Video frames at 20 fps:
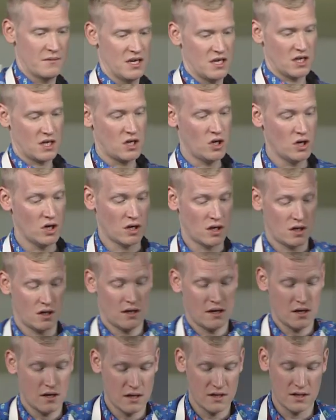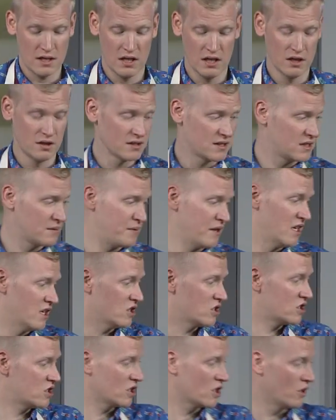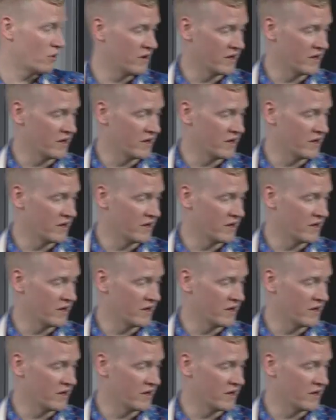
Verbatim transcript: gonna cook a little spinach to go